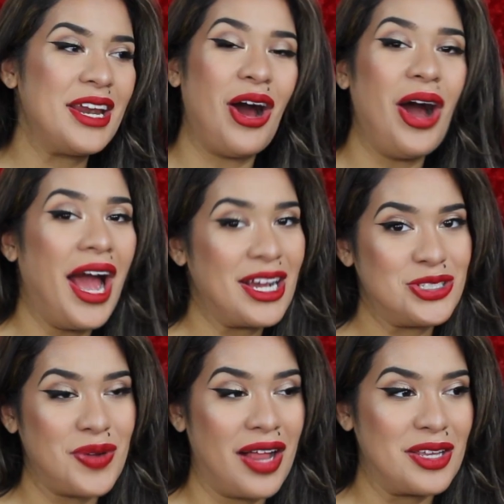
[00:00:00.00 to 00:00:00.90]
In all
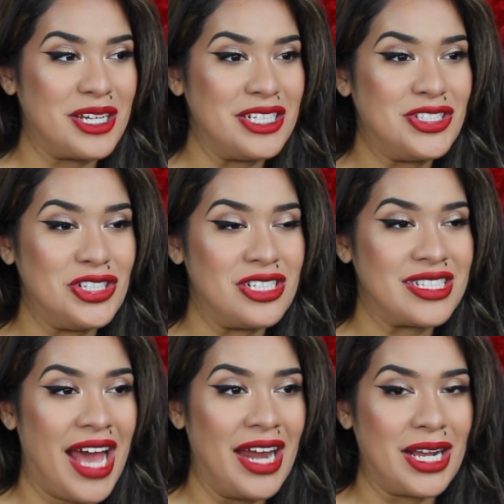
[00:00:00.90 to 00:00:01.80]
actuality, she
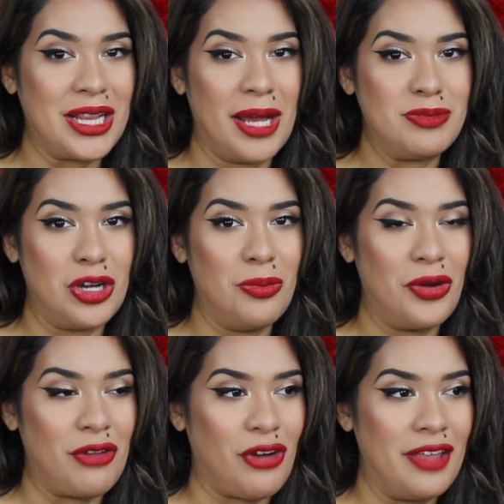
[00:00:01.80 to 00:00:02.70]
just had a klepto
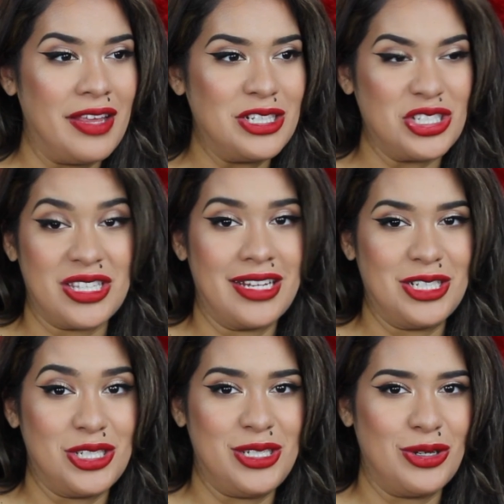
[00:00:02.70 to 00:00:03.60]
boyfriend that just liked
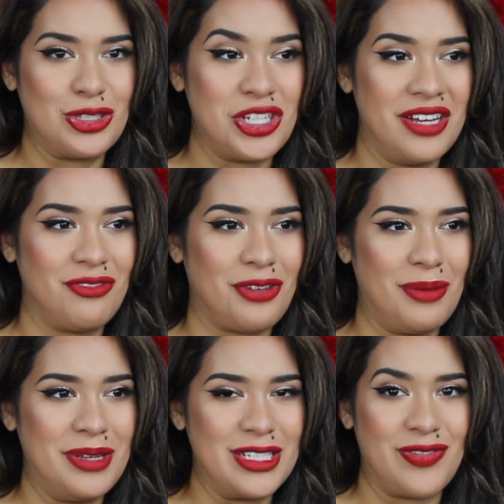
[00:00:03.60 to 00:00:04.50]
to steal shit
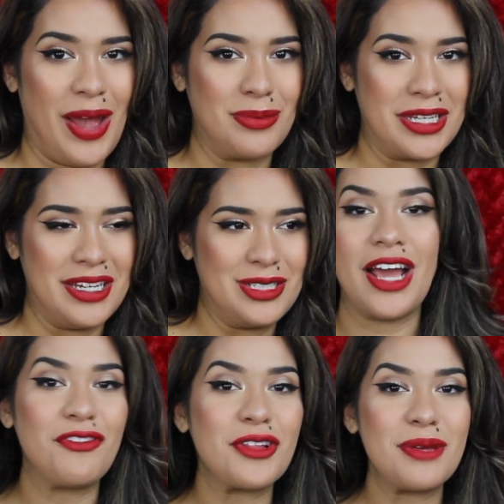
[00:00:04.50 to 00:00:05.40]
from his family.
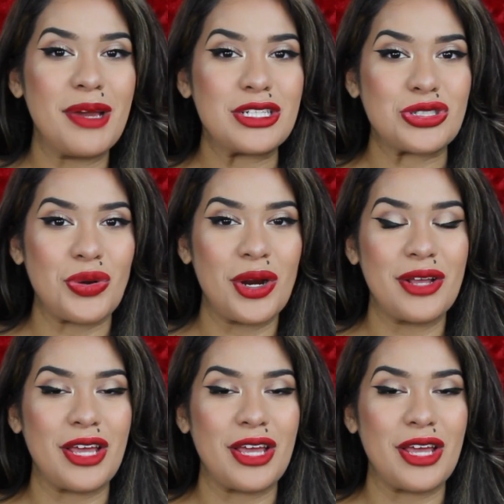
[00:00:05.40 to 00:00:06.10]
Definitely make sure